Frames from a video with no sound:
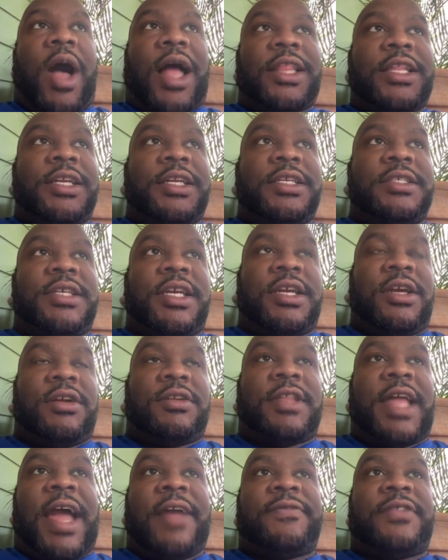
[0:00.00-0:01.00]
qualities in
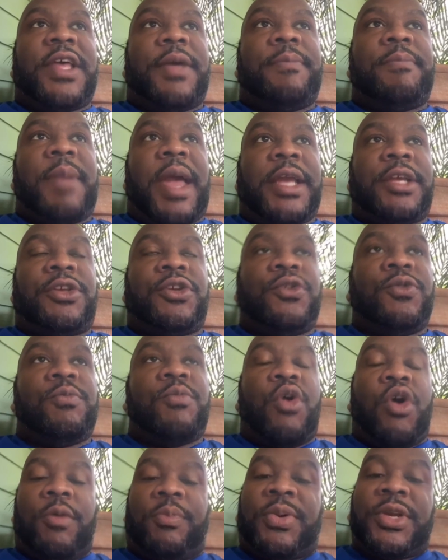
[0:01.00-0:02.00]
your life that make you
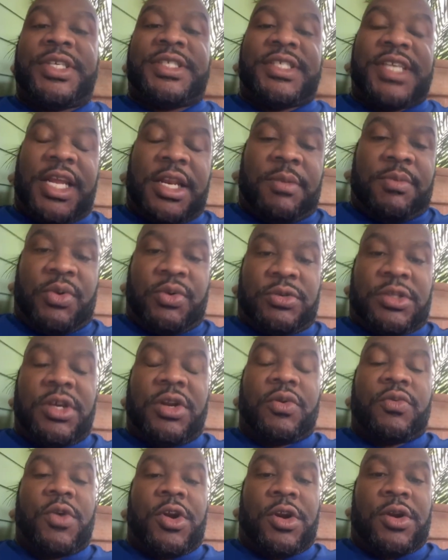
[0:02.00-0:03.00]
more presentable
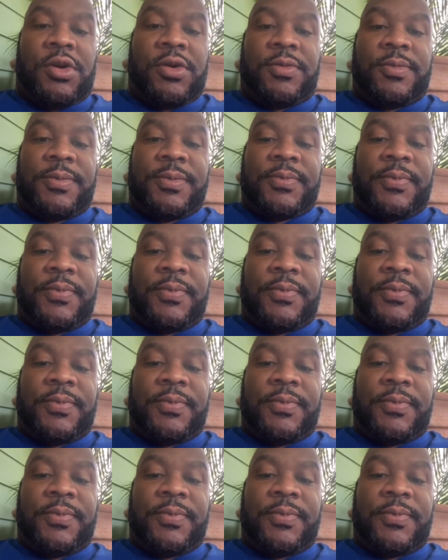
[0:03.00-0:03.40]
to the world.